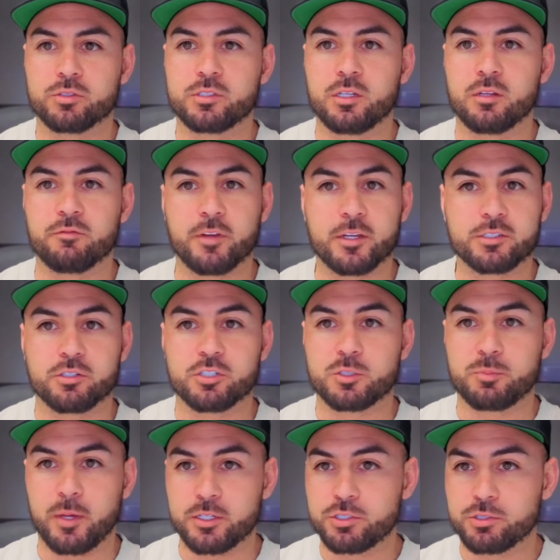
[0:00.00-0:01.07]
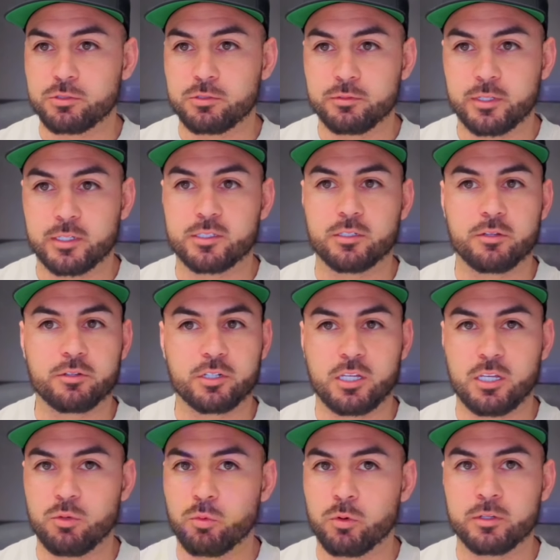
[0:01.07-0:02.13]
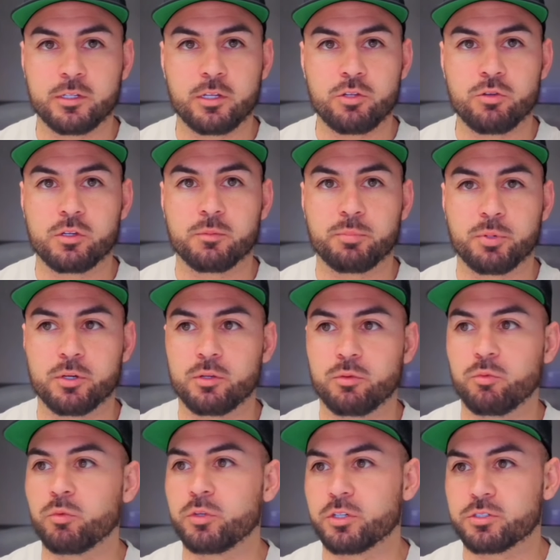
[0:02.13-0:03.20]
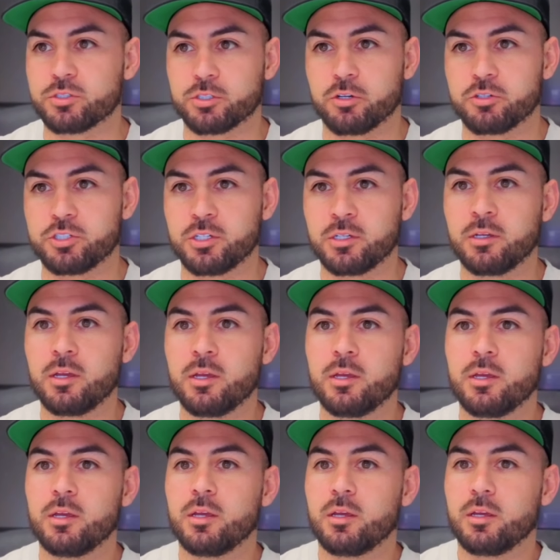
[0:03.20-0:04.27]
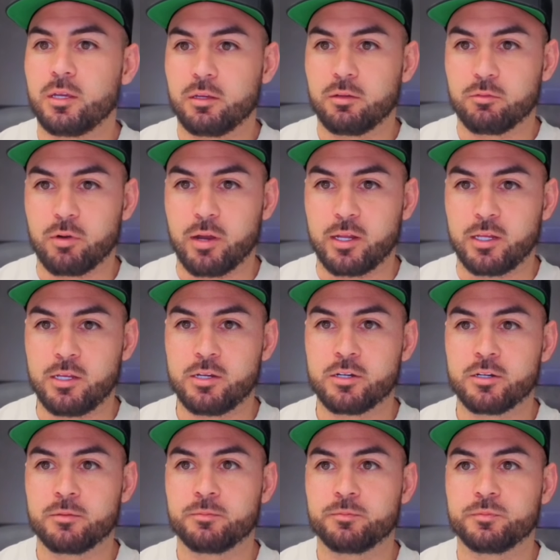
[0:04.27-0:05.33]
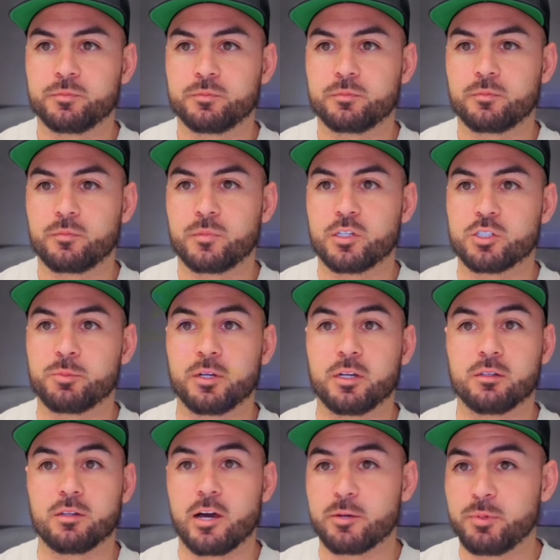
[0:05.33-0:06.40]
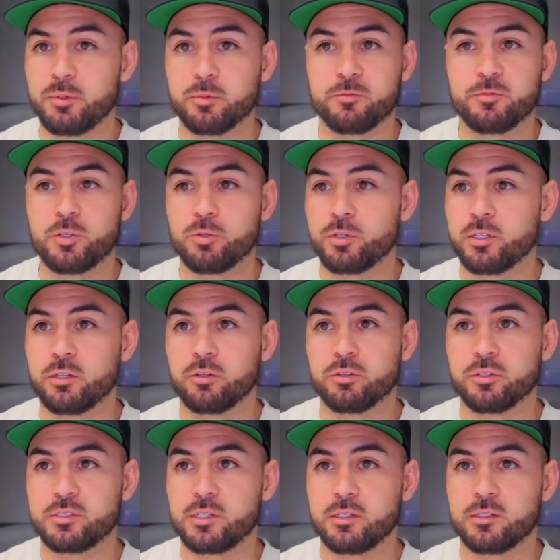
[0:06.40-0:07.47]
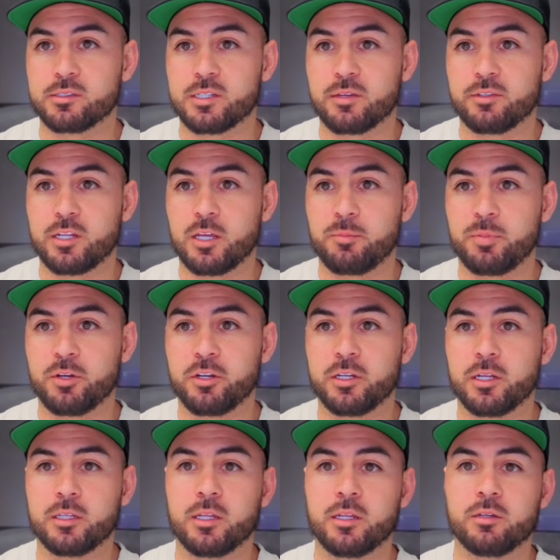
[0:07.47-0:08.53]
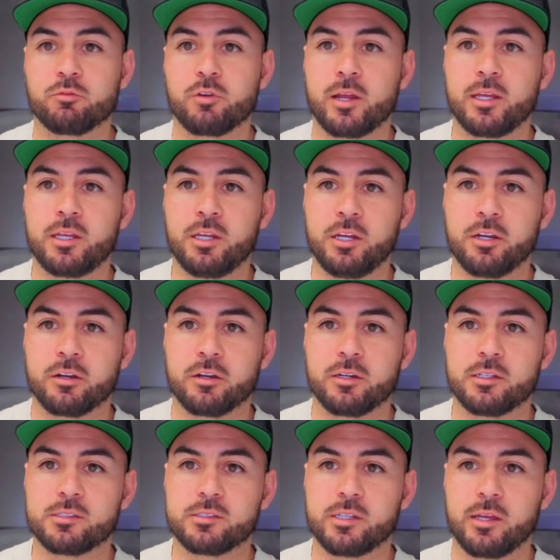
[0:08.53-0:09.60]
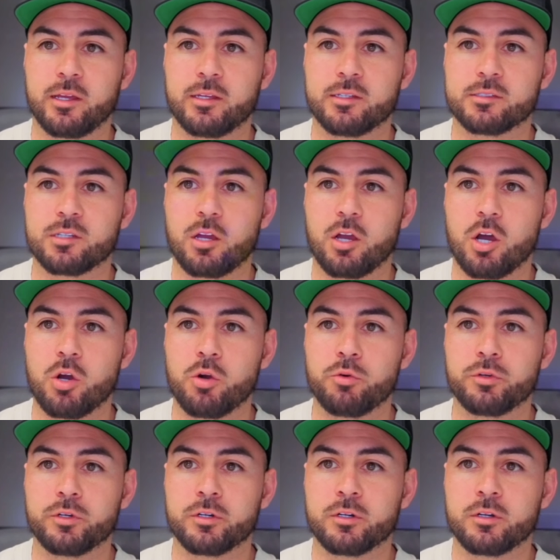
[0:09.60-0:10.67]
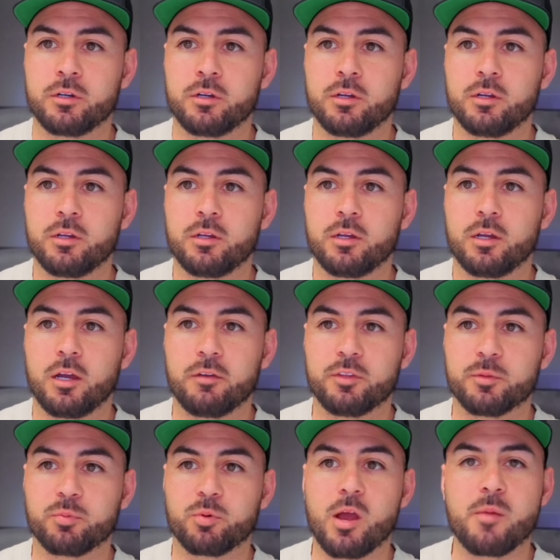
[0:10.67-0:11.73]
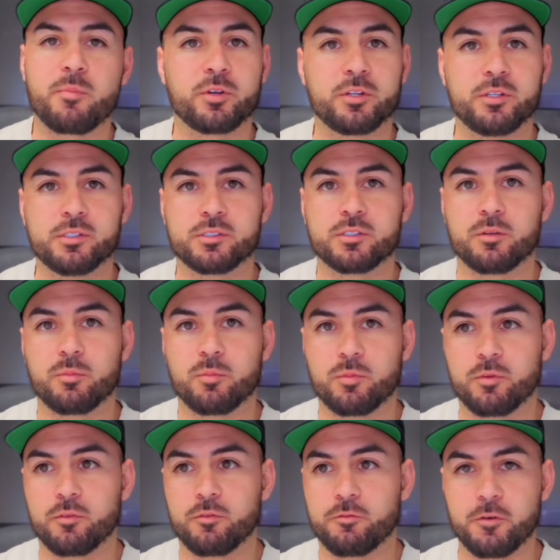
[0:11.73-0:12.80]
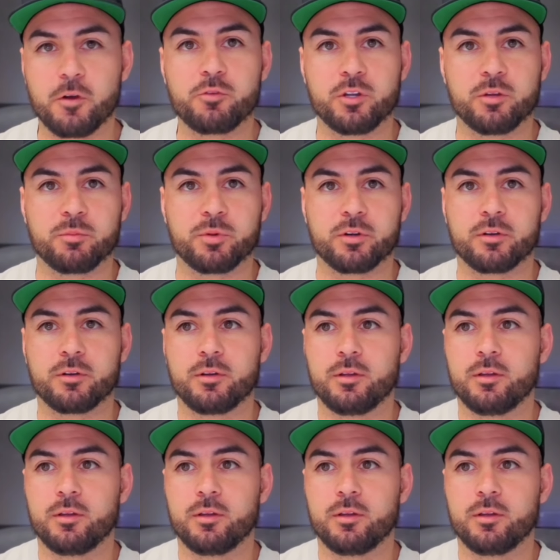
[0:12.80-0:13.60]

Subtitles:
You'll see investor special. That's another keyword that you can put when you're searching right here. There's been a lot of people viewed it in the 7-day period. And then right here, it says owner of the property's phone number.